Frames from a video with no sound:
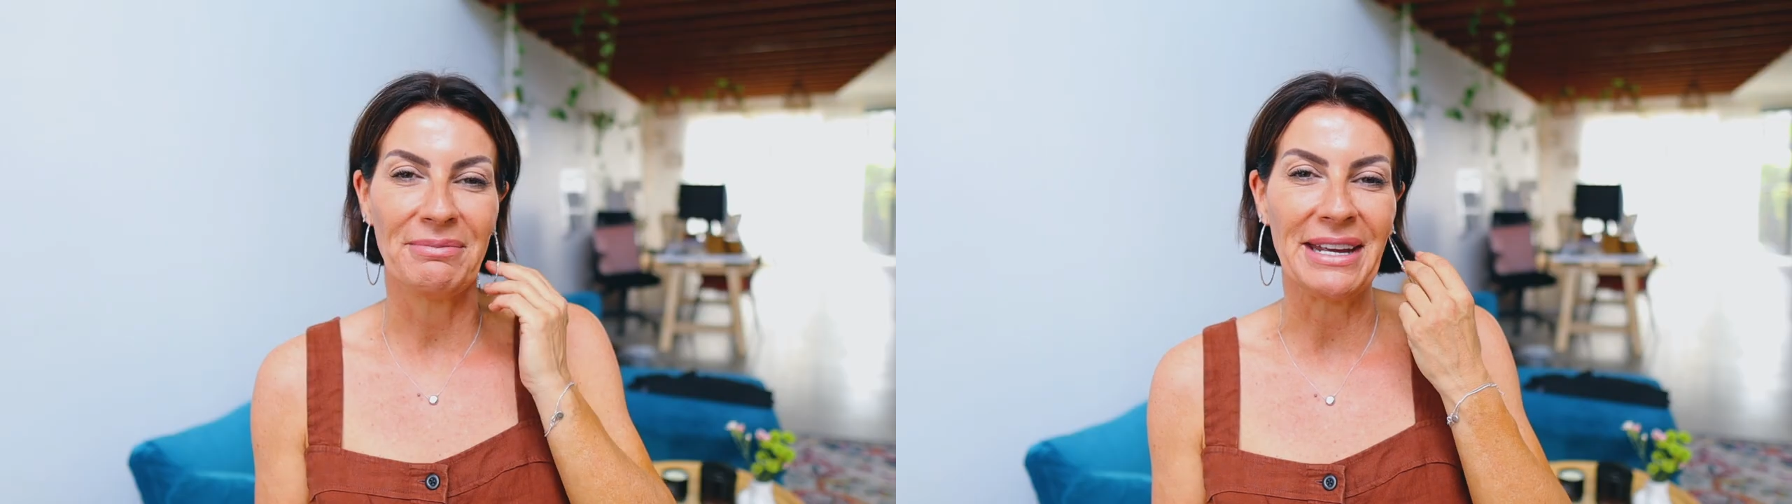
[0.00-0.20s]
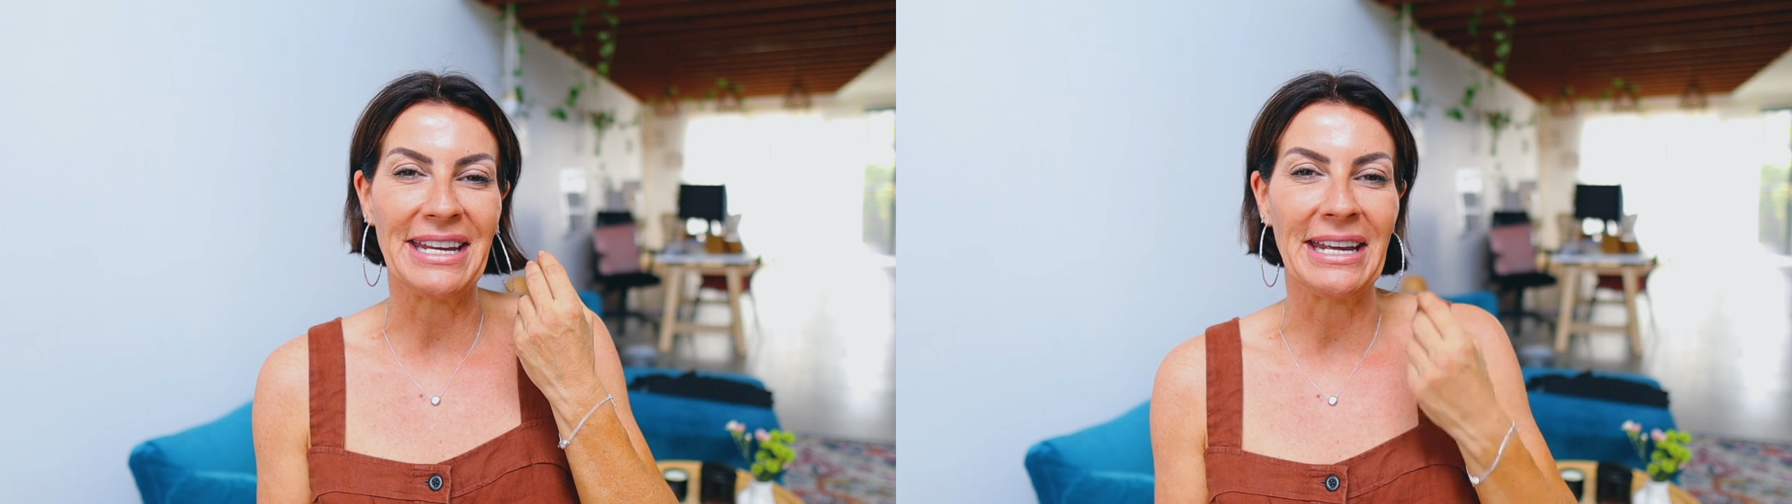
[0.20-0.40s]

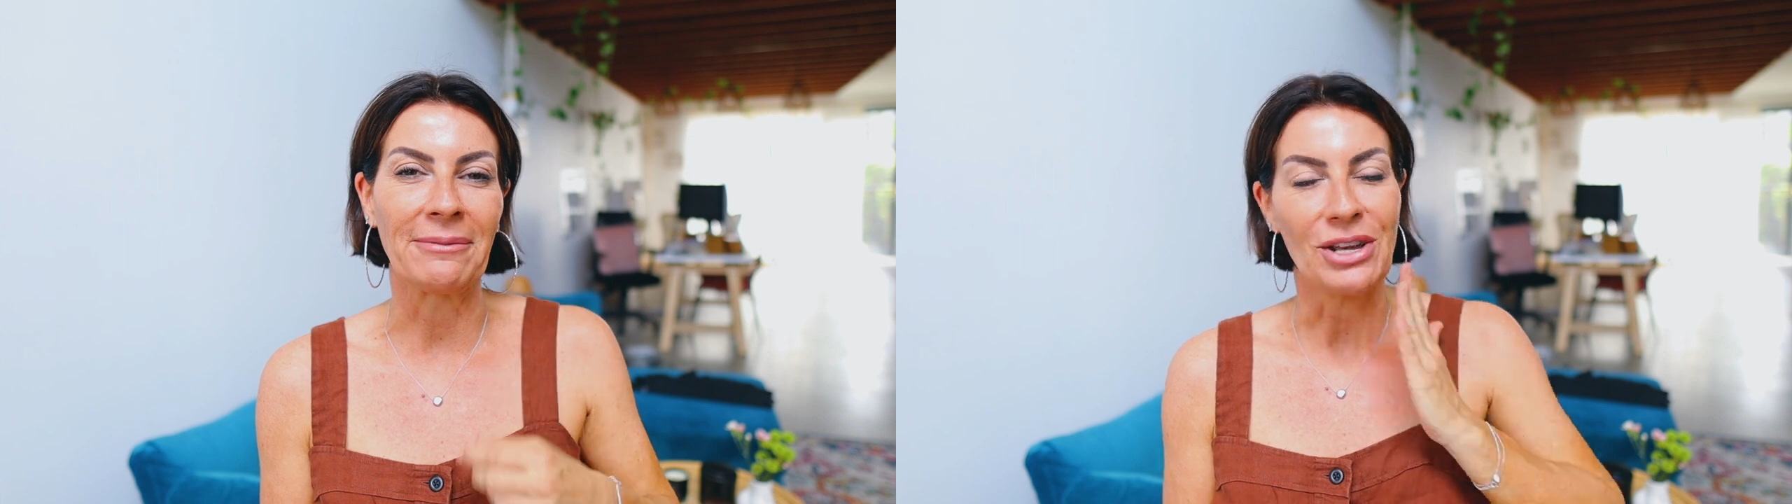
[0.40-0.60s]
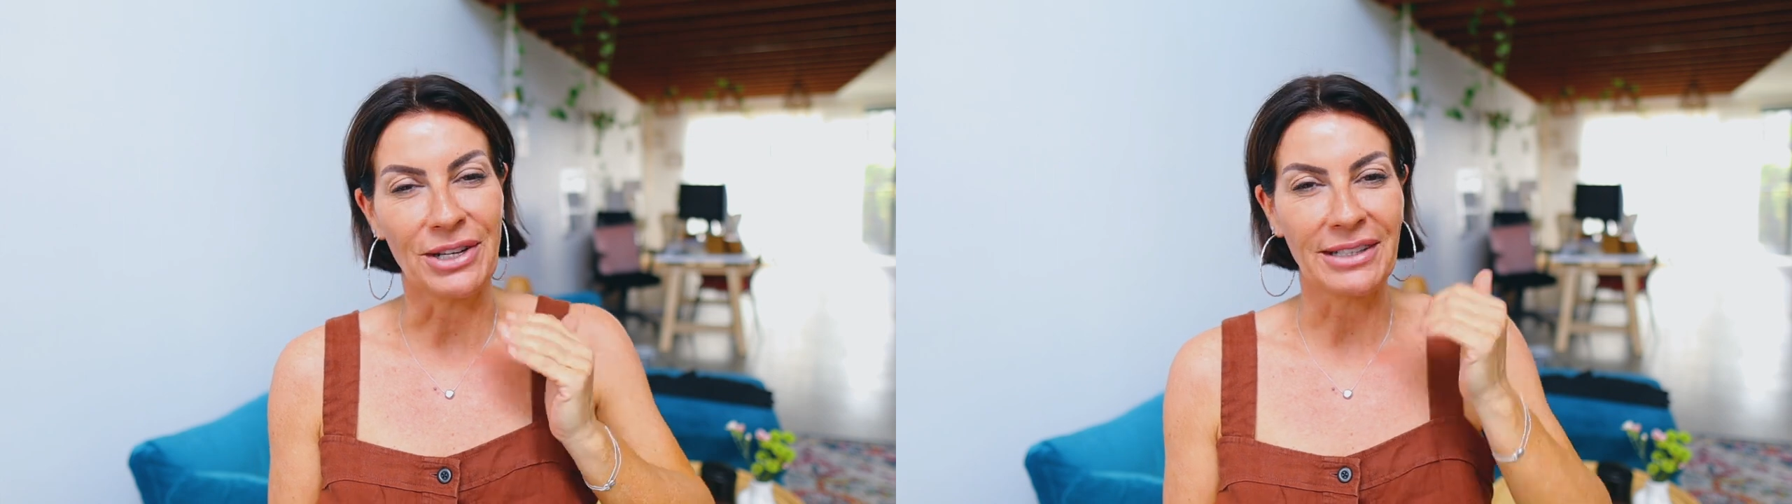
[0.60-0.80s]

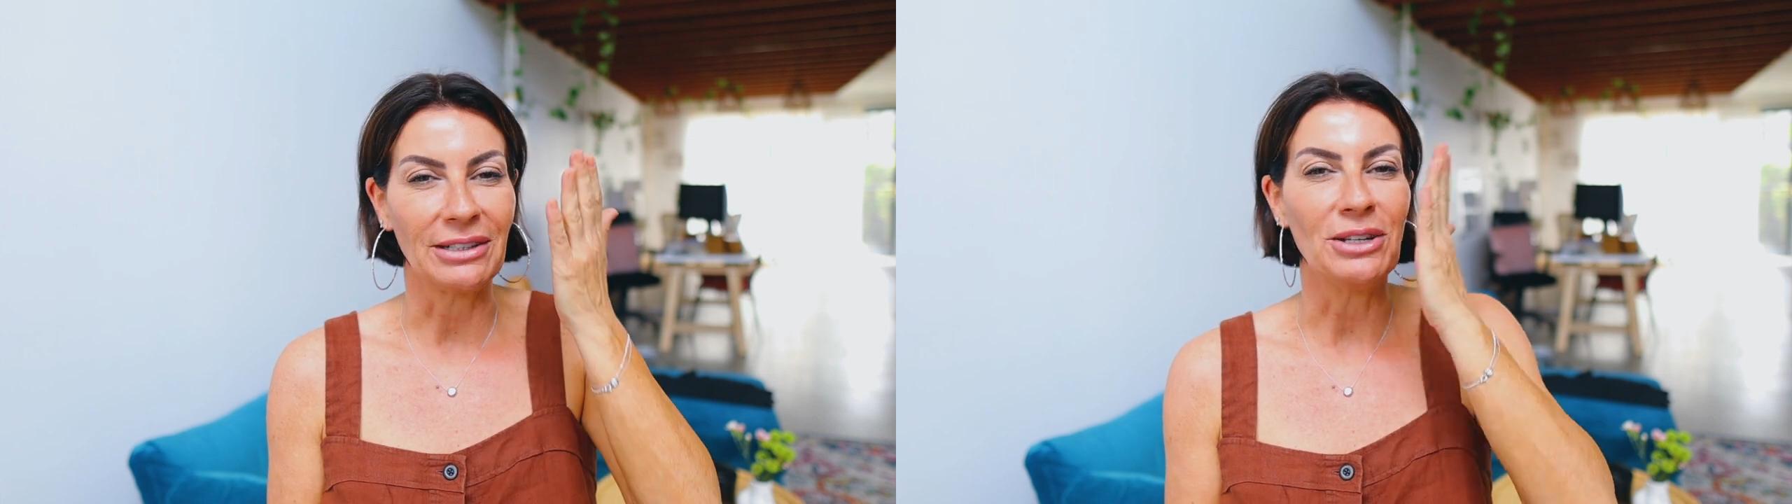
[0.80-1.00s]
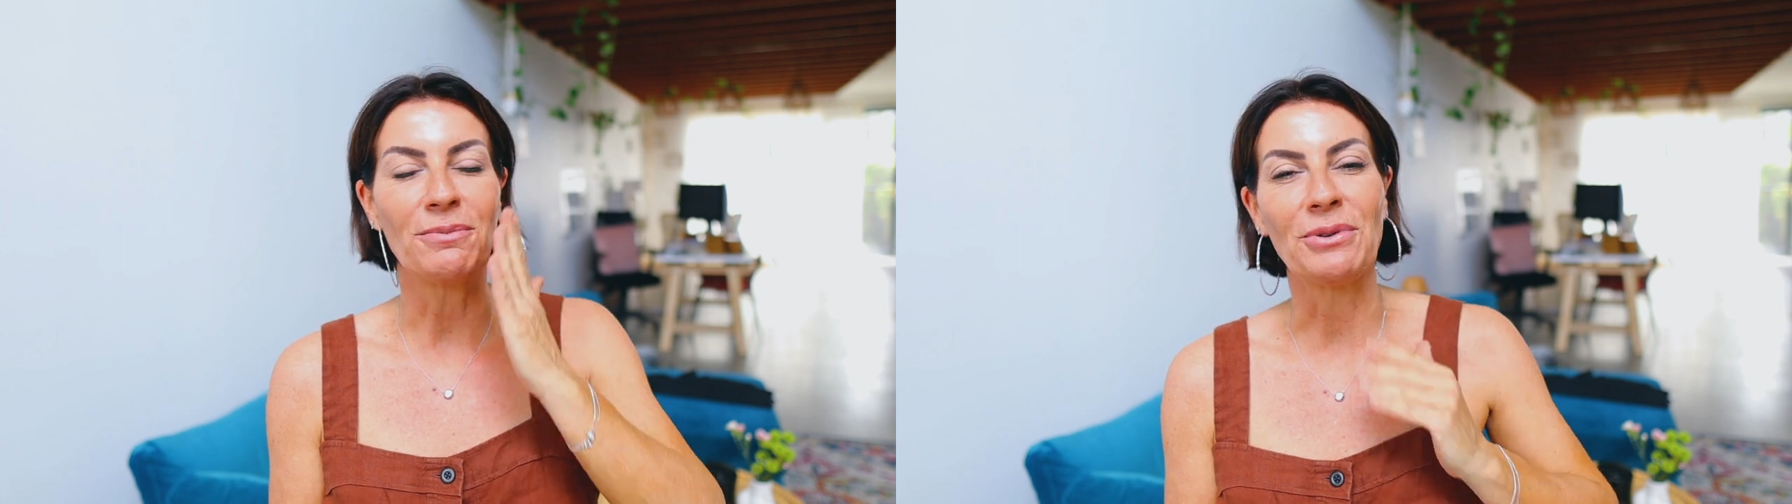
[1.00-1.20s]
meaning
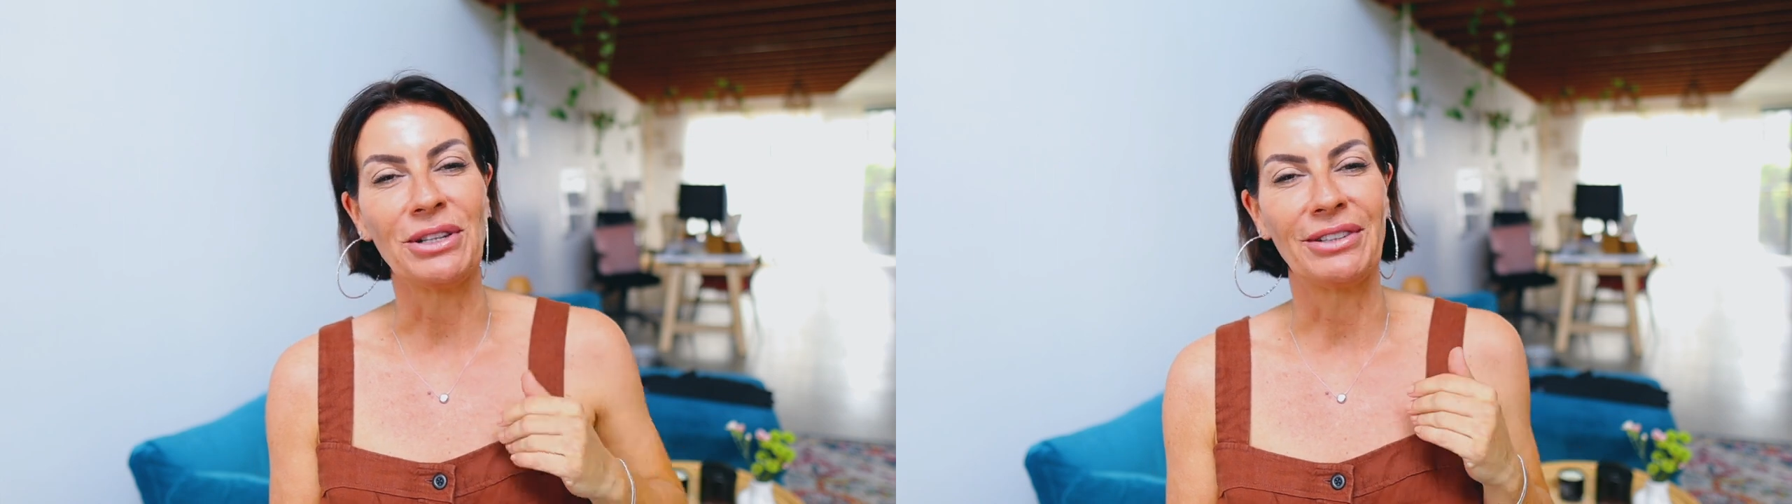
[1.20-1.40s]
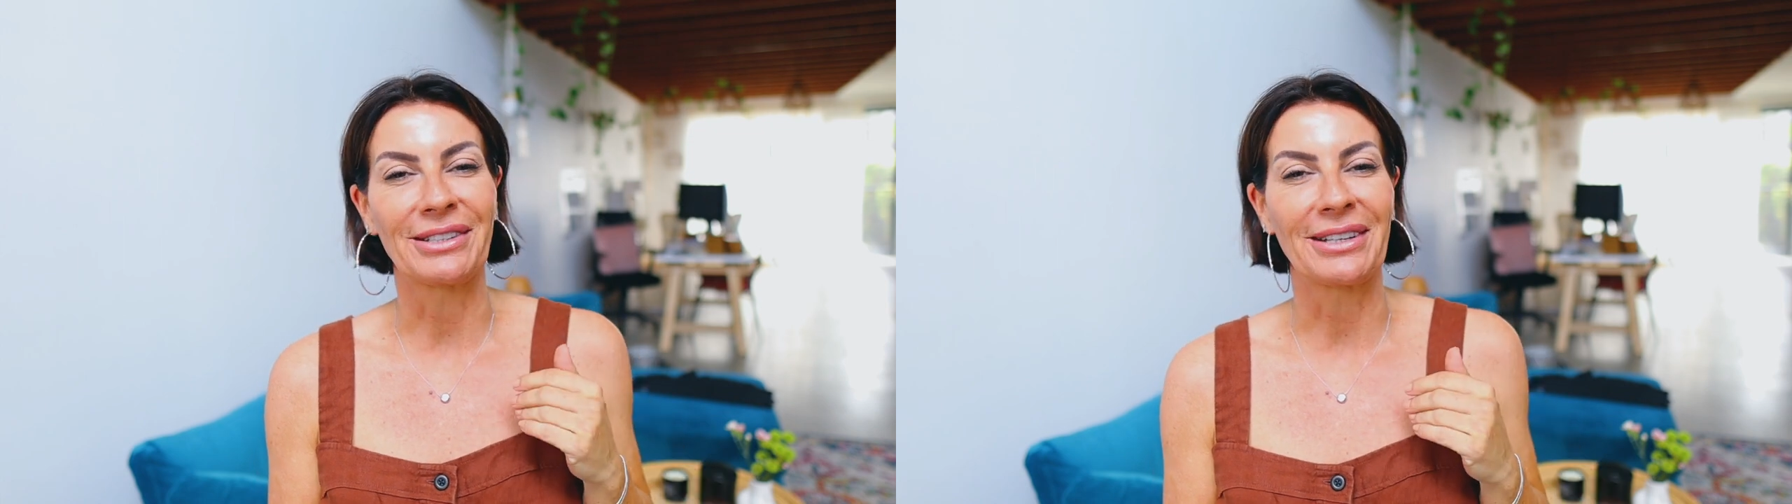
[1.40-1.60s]
you
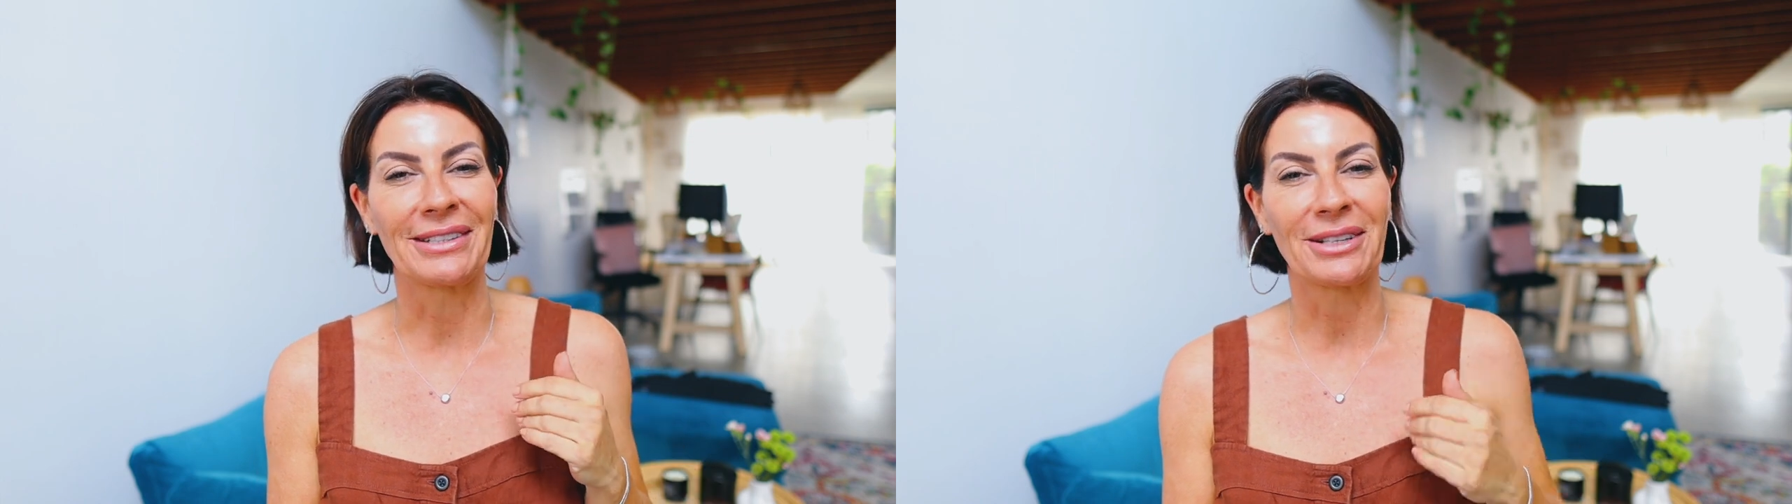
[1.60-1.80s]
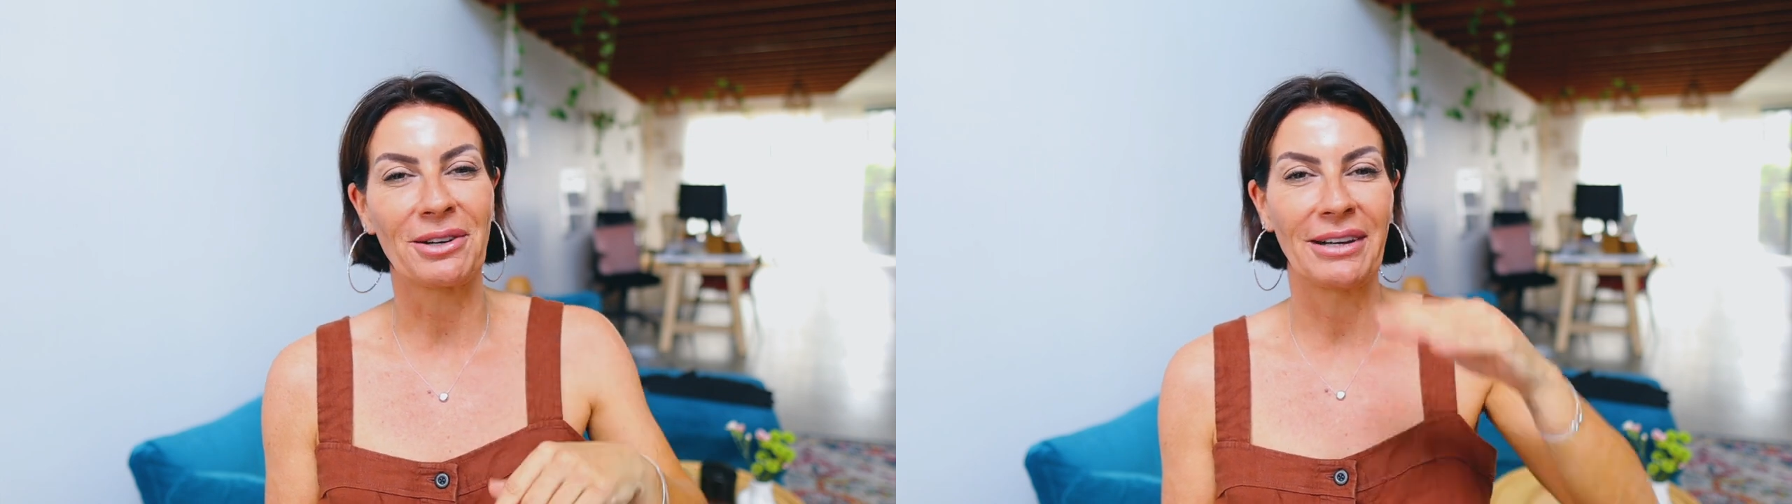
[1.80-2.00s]
put the
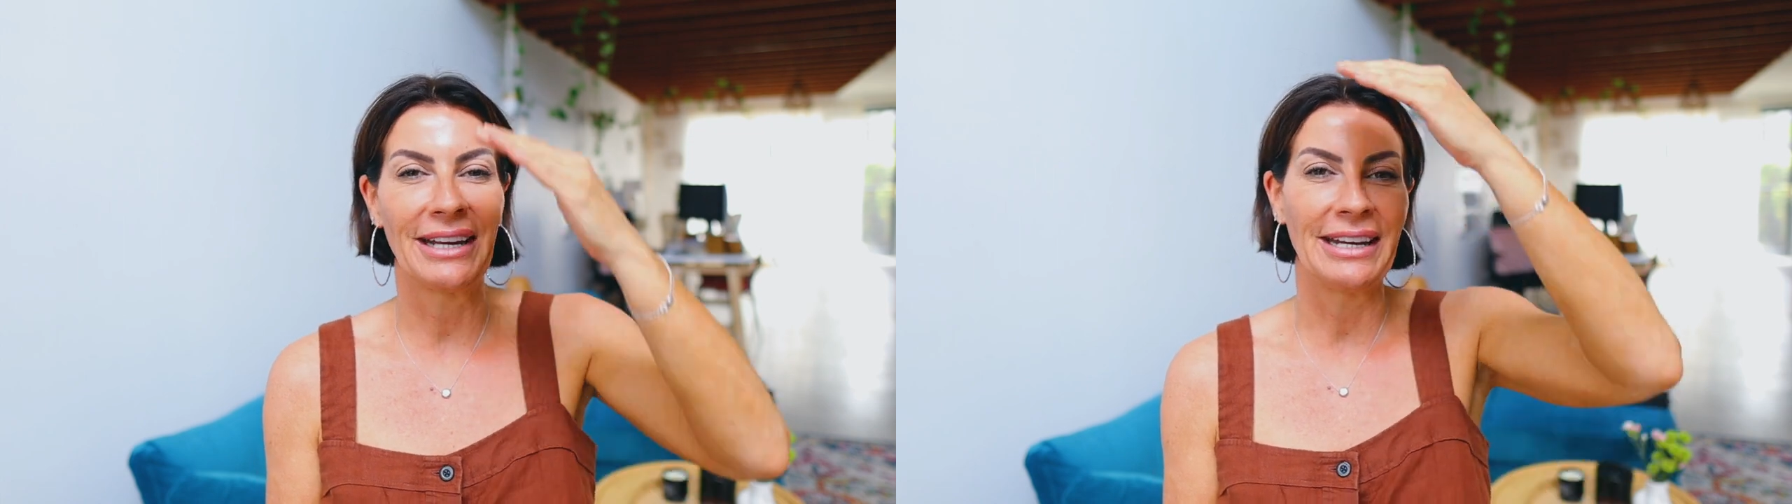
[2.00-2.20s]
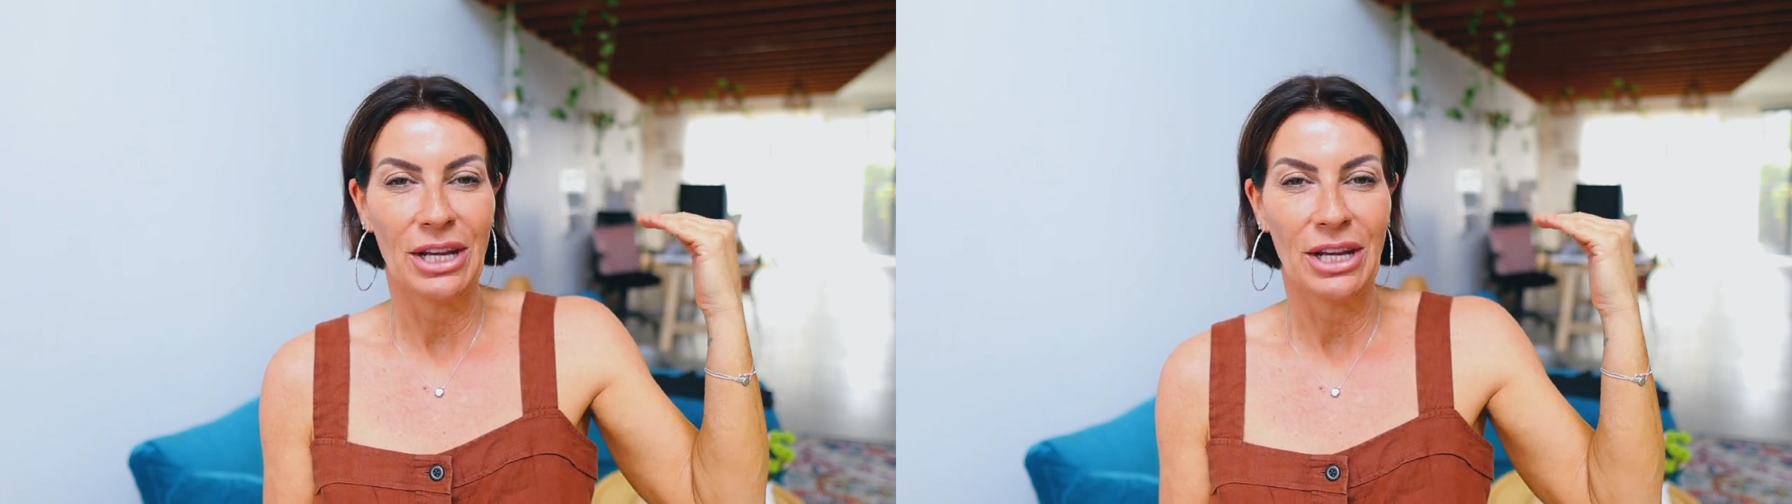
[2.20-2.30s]
sunscreen,